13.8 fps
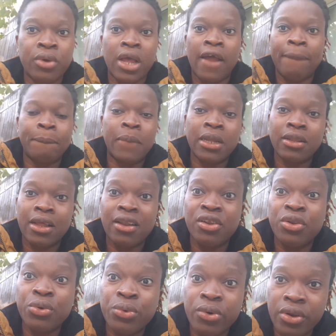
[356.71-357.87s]
And Matt
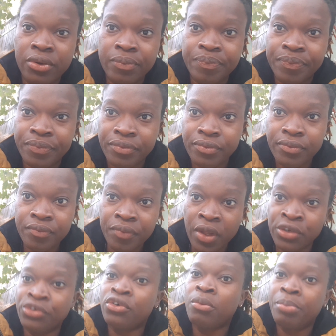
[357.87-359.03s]
alone
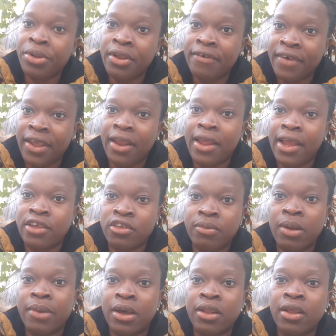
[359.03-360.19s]
jump in the fire like
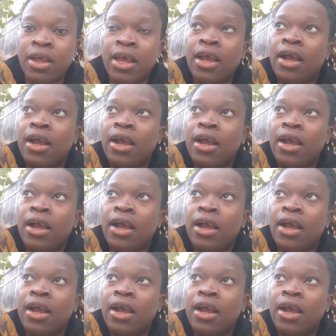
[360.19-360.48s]
Superman.